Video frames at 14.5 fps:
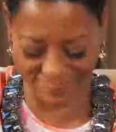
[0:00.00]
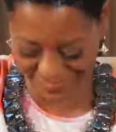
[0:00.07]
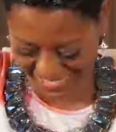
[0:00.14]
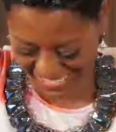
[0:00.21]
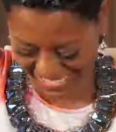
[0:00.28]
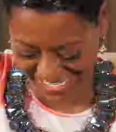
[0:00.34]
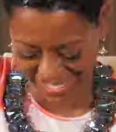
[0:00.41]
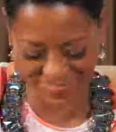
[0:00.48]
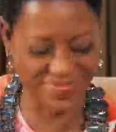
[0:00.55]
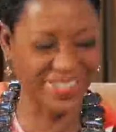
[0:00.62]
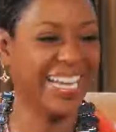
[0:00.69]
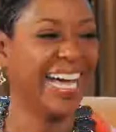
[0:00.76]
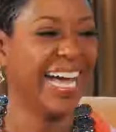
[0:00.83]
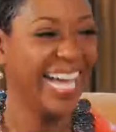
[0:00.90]

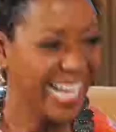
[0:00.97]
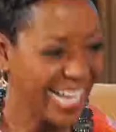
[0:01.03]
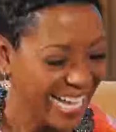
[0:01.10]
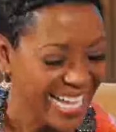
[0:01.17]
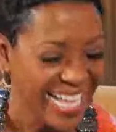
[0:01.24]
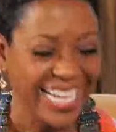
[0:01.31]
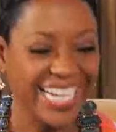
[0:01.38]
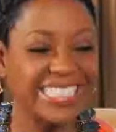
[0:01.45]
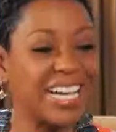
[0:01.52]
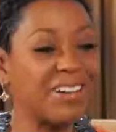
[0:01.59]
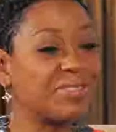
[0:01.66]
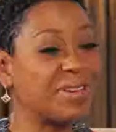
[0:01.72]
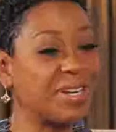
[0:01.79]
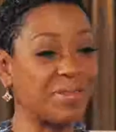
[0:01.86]
Because I
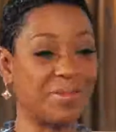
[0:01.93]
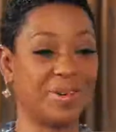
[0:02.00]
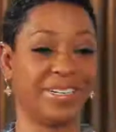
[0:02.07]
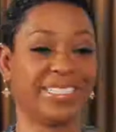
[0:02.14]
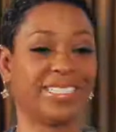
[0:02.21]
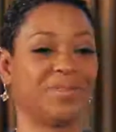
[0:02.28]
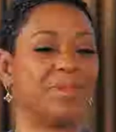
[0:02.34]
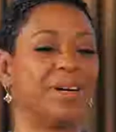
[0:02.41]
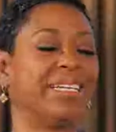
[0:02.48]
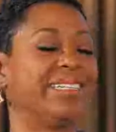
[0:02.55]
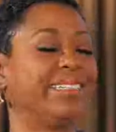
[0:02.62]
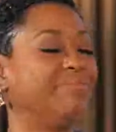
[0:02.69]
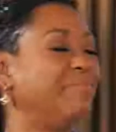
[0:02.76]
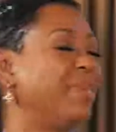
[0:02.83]
was ready to work. So
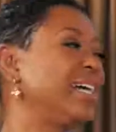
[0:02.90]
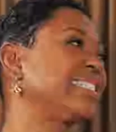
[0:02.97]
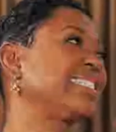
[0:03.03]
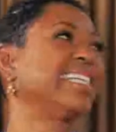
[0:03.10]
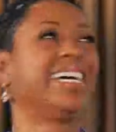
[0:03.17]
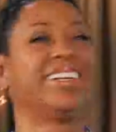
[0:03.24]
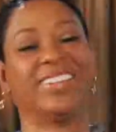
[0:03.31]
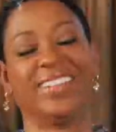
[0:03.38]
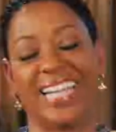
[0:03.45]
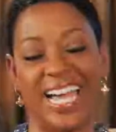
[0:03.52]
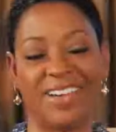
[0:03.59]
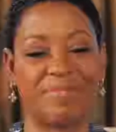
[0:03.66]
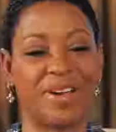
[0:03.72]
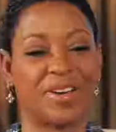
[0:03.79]
much later in
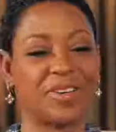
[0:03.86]
life, my